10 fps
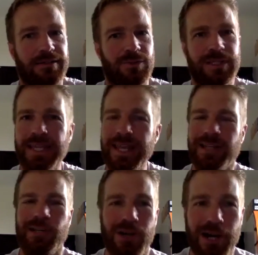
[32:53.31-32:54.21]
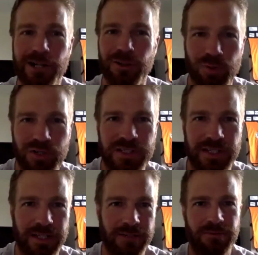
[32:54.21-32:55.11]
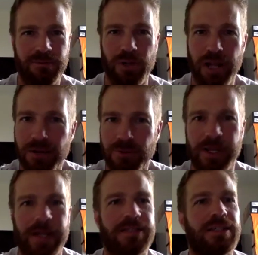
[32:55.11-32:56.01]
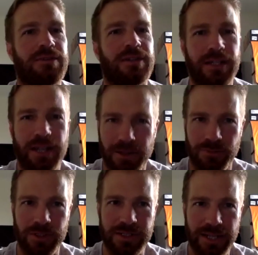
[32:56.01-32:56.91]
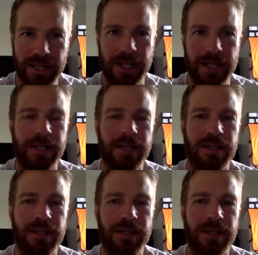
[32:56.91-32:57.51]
we can't go 100% for every activity every day,